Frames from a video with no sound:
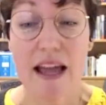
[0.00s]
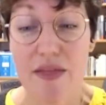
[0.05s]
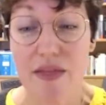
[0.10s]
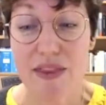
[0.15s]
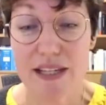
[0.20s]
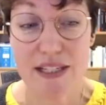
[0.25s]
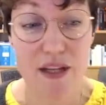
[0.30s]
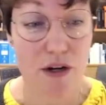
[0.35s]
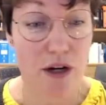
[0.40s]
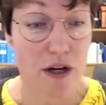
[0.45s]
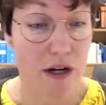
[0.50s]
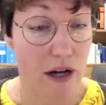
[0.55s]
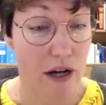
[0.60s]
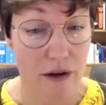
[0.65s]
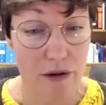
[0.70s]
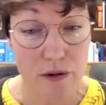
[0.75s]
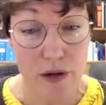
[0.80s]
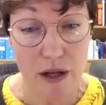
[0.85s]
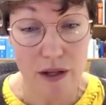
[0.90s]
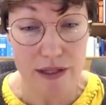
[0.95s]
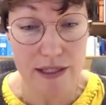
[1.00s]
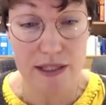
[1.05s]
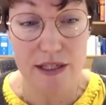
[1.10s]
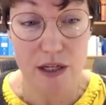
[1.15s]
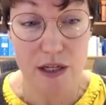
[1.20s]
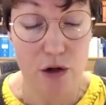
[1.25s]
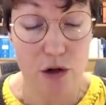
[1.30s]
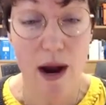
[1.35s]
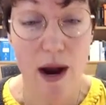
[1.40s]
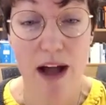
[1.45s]
These are, uh, this is
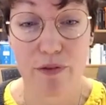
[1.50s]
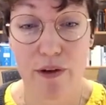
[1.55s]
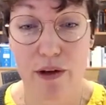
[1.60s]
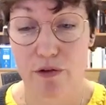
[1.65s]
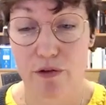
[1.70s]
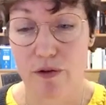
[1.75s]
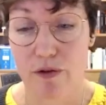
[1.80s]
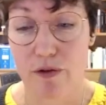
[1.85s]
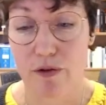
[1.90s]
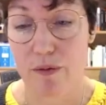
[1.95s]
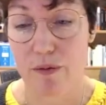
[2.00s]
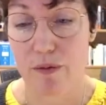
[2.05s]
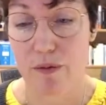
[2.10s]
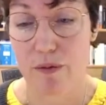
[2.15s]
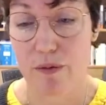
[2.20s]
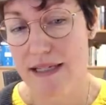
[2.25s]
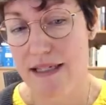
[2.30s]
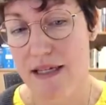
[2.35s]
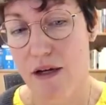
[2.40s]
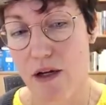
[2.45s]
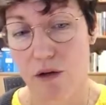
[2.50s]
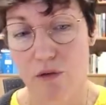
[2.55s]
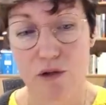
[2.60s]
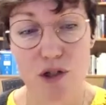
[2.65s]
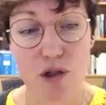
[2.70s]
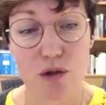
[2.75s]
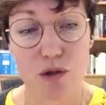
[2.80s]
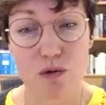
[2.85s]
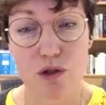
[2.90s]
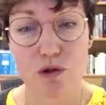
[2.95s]
a graphic from NASA of
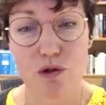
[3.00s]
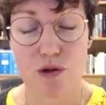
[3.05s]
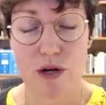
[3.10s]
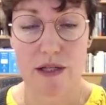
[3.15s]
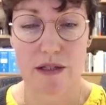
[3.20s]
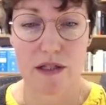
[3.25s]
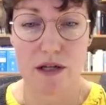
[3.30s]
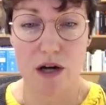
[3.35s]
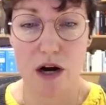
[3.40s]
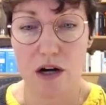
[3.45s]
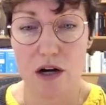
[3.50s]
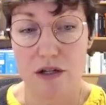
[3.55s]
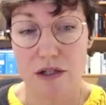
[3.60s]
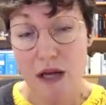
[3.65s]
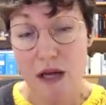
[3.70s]
two neutron stars